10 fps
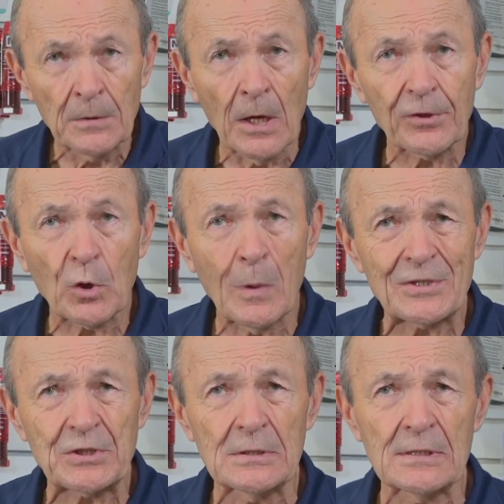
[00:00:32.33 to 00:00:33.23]
Now the
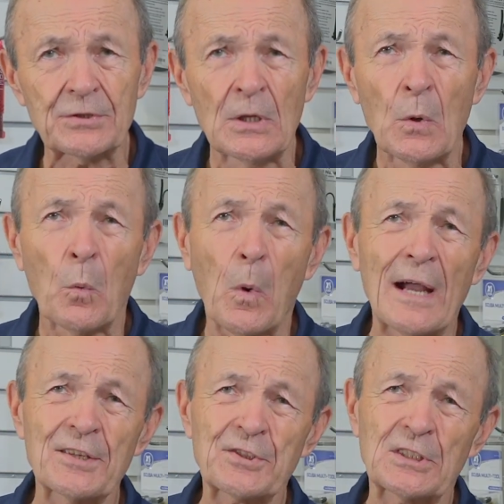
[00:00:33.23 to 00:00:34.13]
question is, why
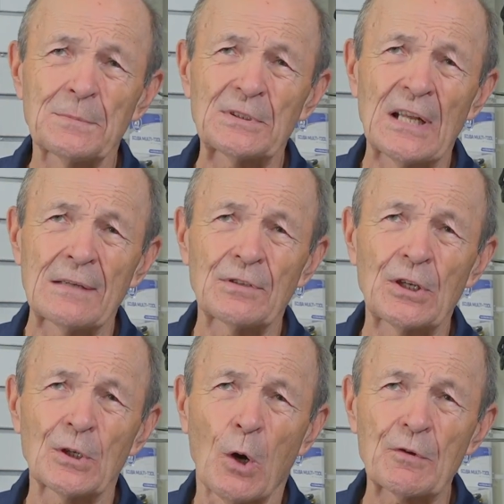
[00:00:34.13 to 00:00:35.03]
is scuba diving
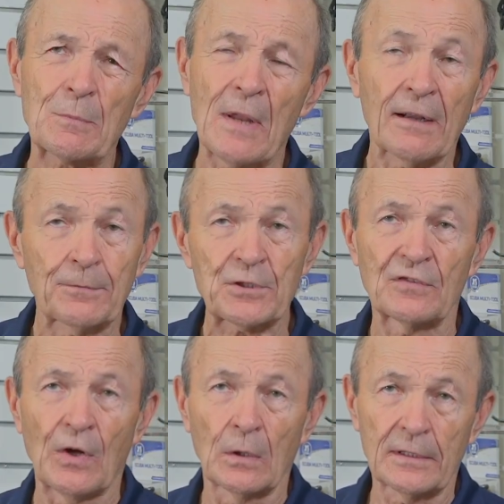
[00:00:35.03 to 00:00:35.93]
gear always black? First
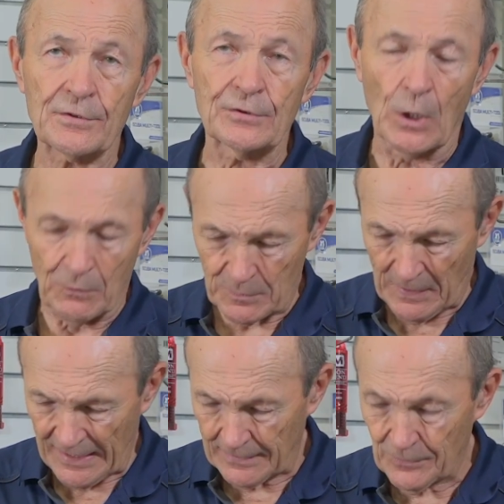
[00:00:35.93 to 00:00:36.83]
of all, it isn't always
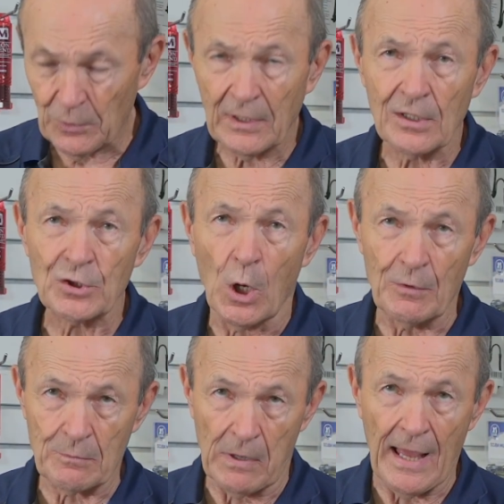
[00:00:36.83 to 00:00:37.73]
black. If you think it's
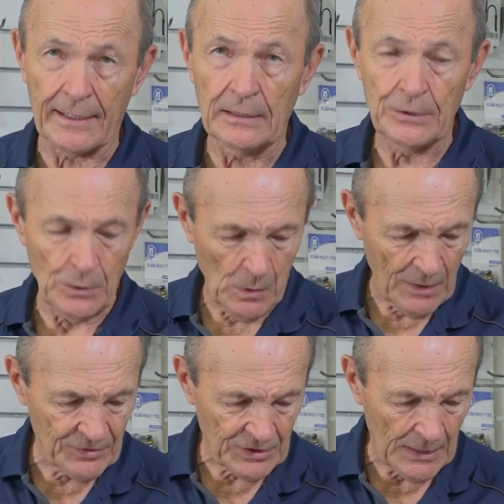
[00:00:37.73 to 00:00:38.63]
always black, you
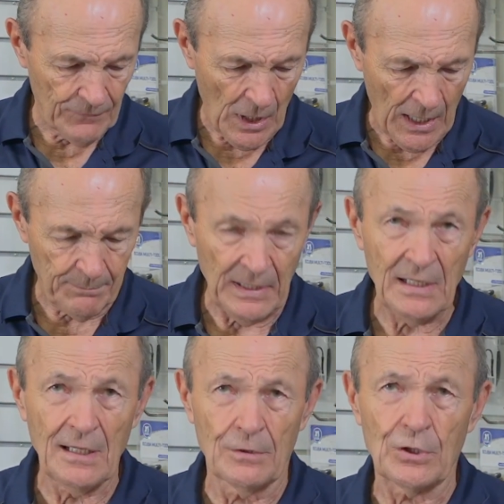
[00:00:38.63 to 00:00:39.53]
obviously have not
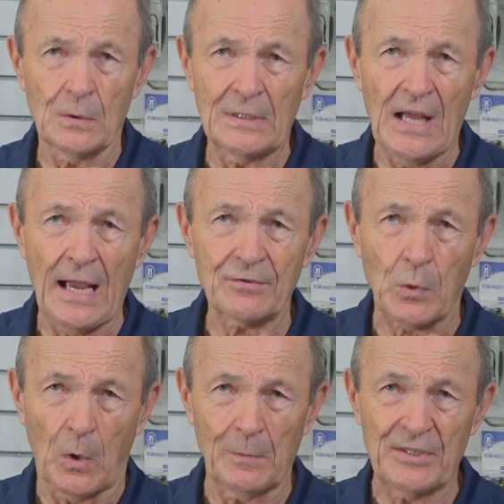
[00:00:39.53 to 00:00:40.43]
been into a dive
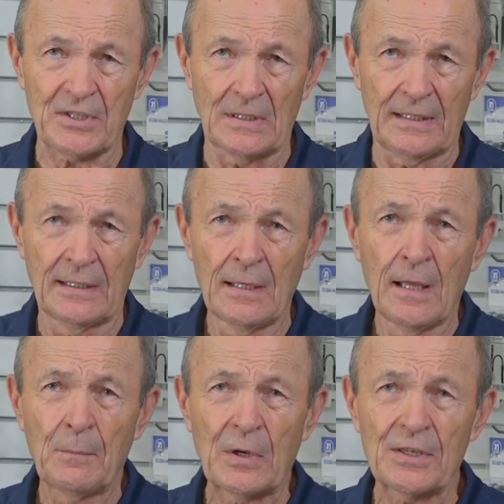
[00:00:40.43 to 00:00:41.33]
store recently,
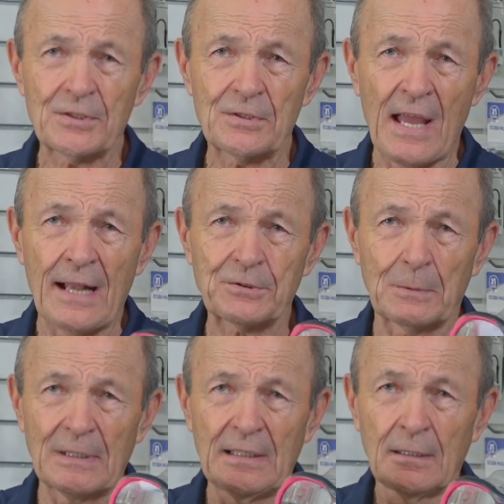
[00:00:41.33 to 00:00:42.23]
because there's
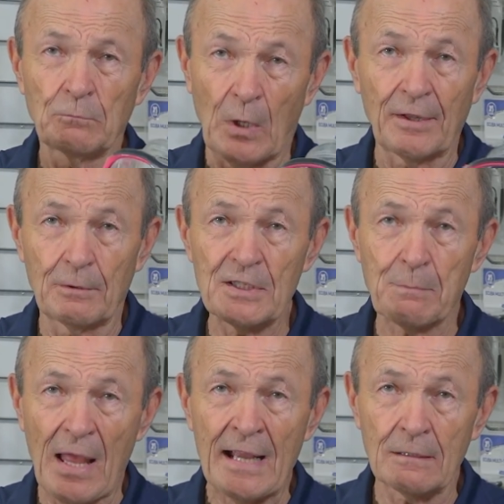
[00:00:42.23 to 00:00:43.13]
actually, while there is
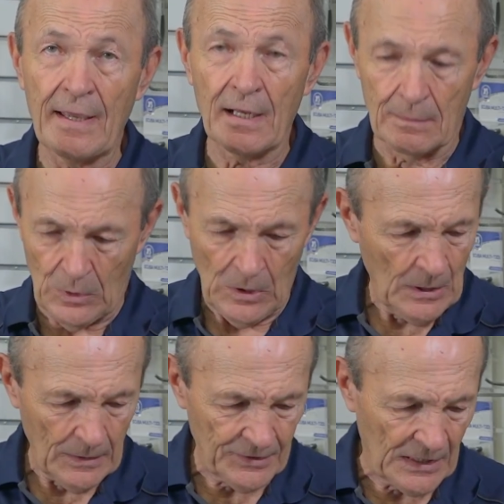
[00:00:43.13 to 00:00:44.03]
black available,
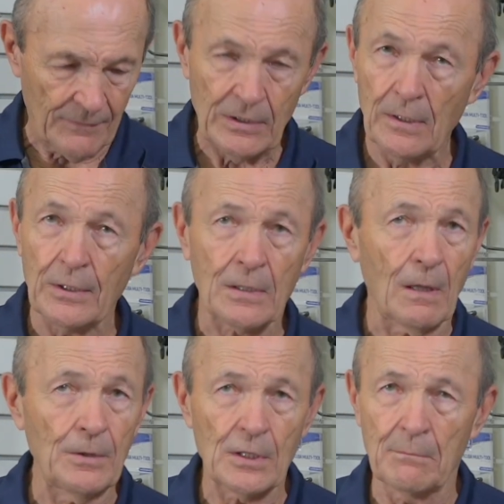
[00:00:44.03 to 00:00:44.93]
there's every other
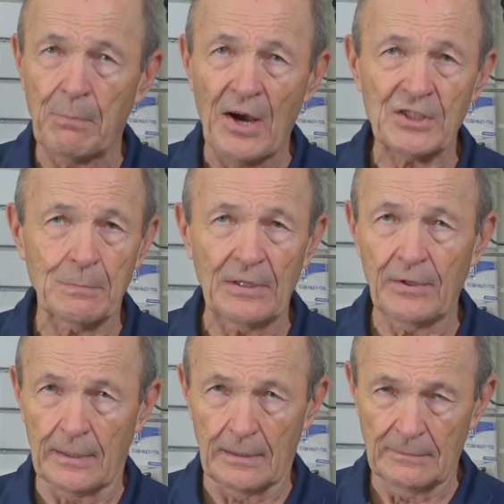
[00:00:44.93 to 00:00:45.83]
color you can possibly
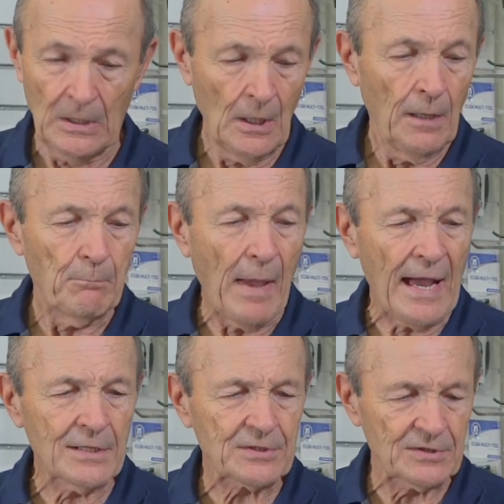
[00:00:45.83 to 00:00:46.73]
think of.
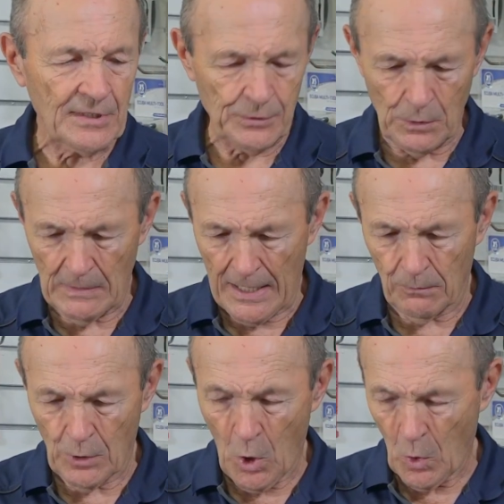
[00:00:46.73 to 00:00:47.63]
Masks, as you
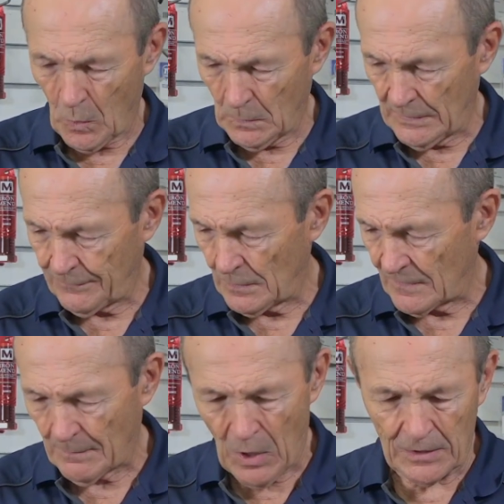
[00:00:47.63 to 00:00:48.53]
now know, if you're
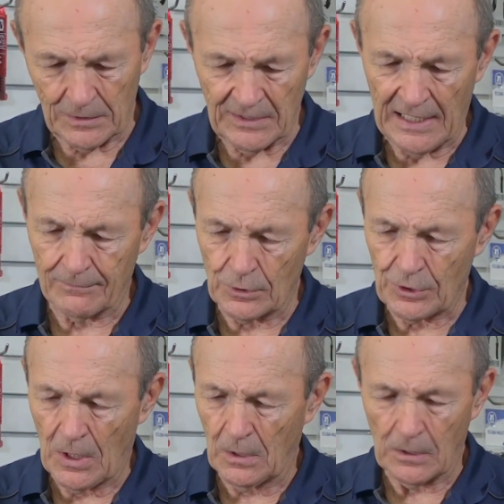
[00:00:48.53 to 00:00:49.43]
a modern diver at
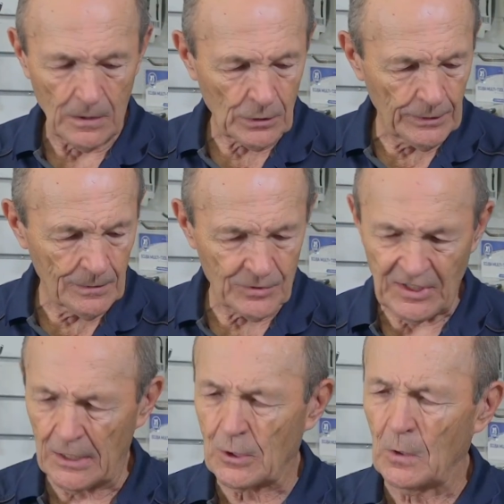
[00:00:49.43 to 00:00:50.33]
all, are clear
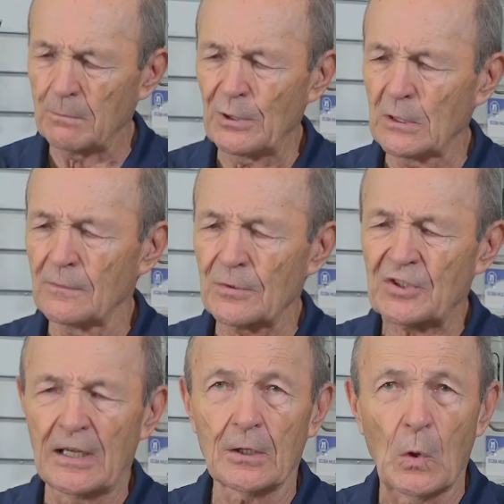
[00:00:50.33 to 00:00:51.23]
silicone, beautiful
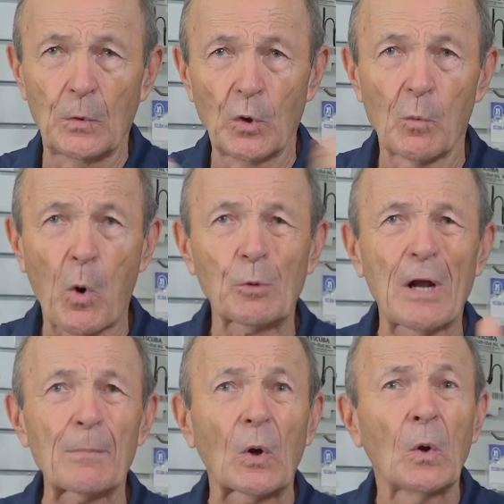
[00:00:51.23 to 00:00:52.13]
silicone, no more
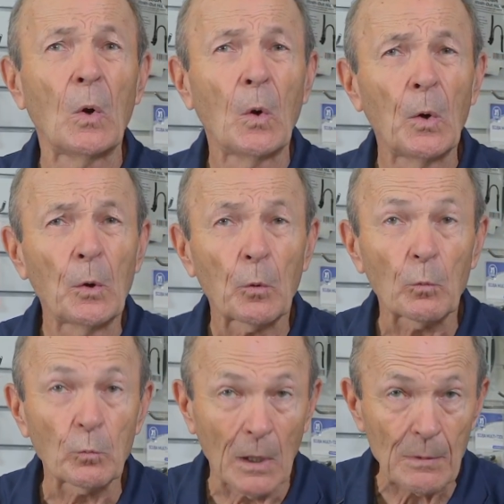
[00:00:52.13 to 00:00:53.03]
rubber.
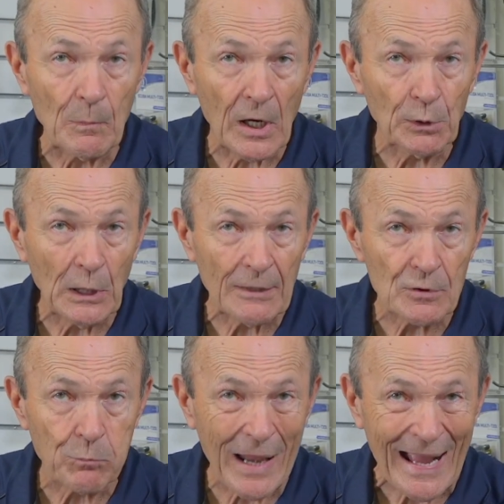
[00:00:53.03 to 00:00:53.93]
Rubber, by the way,
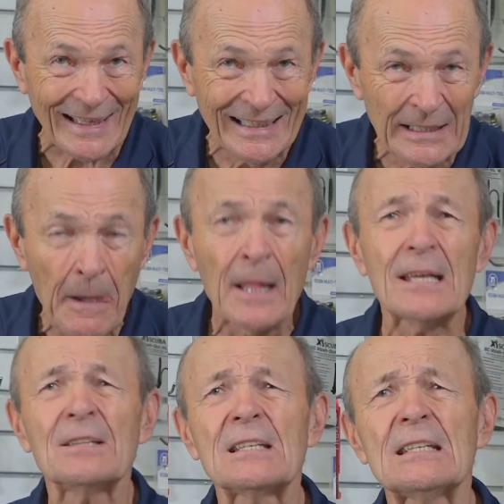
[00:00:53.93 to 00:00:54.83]
was black.
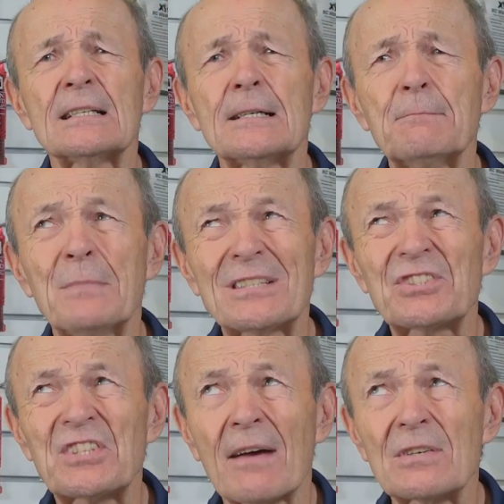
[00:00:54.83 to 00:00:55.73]
In the
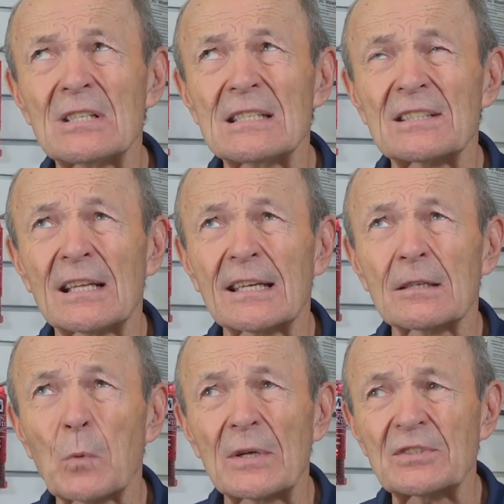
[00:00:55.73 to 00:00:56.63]
mid-70s, I think
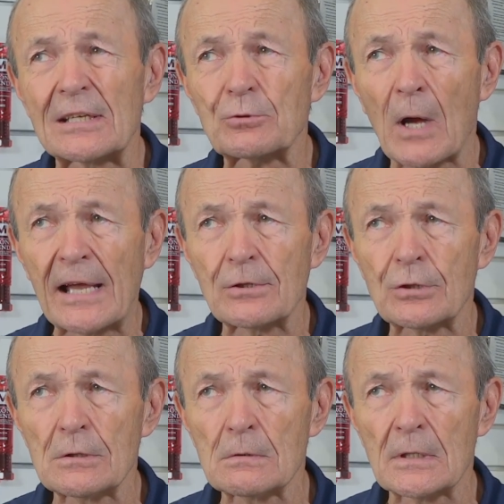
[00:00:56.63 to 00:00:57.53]
it was, they tried
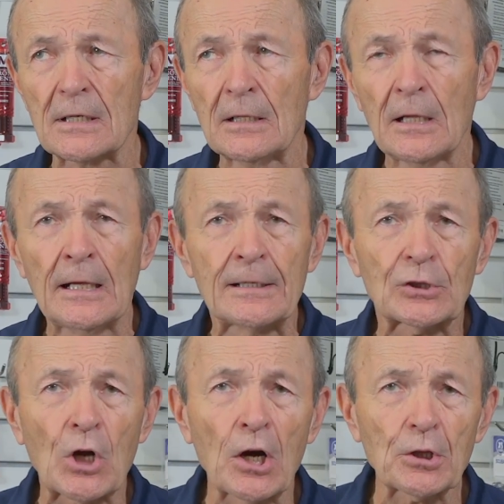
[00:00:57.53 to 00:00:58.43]
to
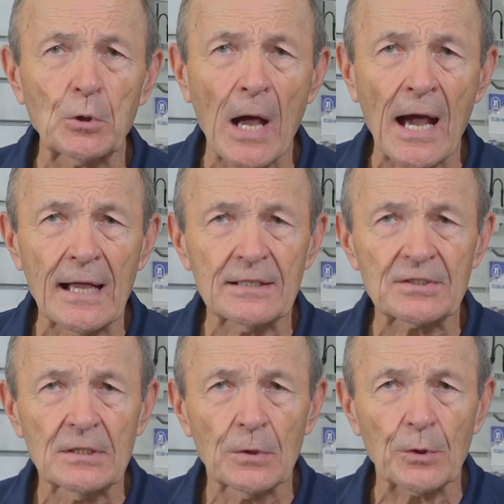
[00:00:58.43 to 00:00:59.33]

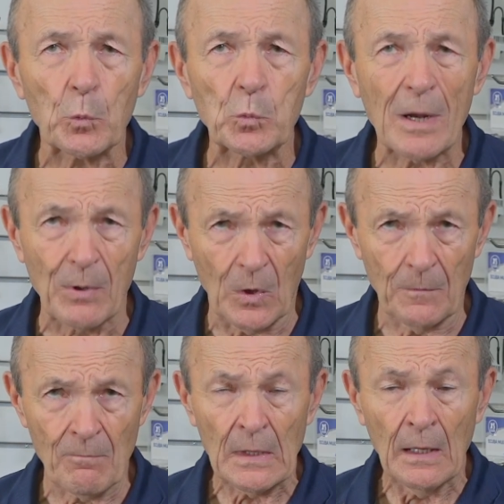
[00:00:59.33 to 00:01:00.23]
colorize rubber.
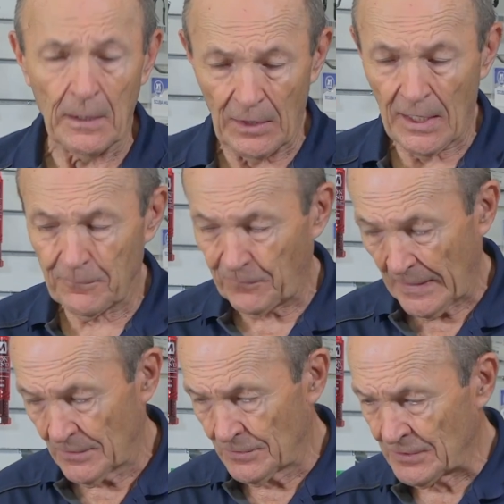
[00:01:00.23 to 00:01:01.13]
They had
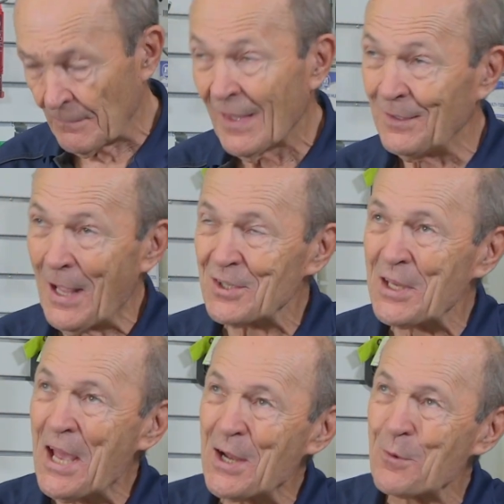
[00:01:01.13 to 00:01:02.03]
fins. They
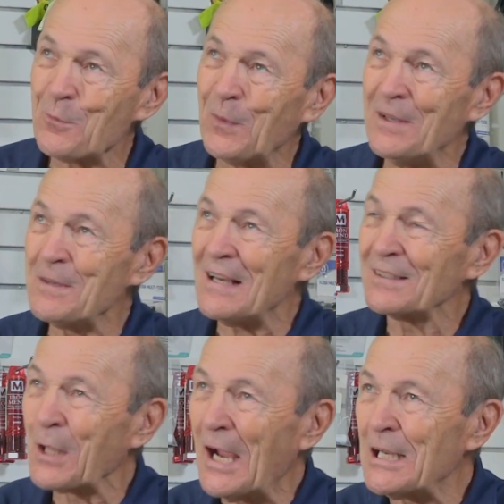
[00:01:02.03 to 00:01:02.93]
actually had a
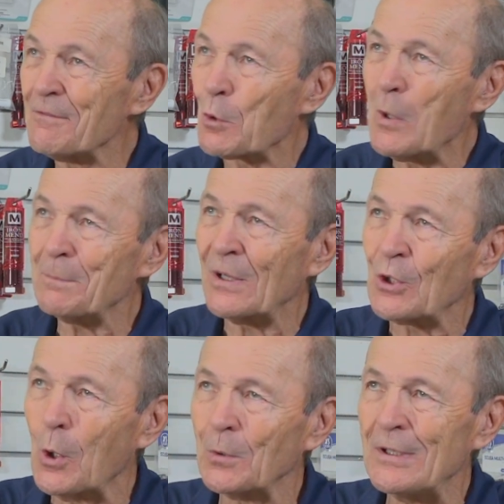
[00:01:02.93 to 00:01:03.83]
line of equipment
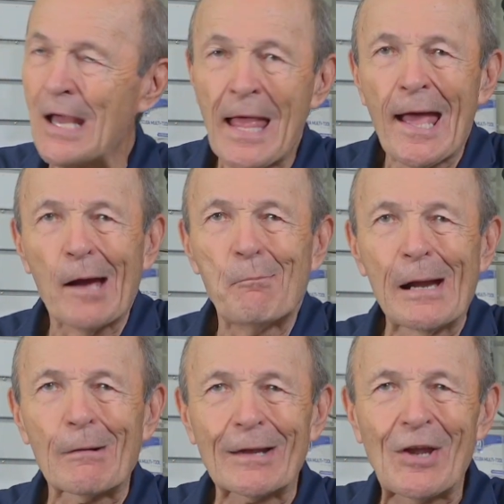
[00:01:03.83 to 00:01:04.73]
called the
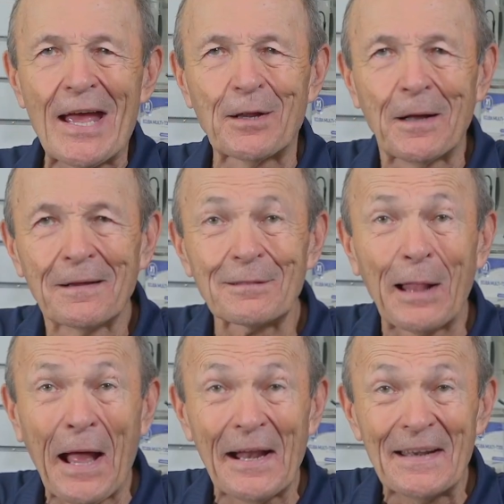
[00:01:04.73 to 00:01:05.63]
Americana
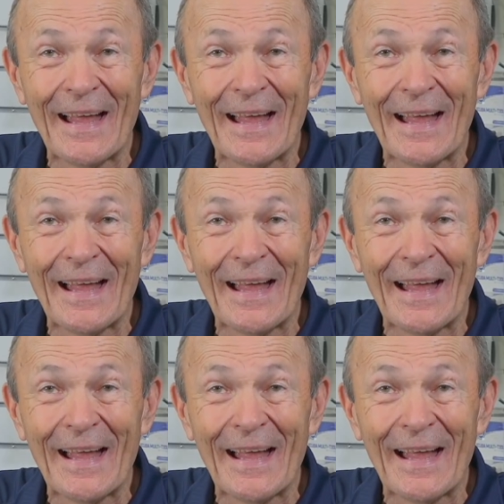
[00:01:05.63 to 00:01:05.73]
line.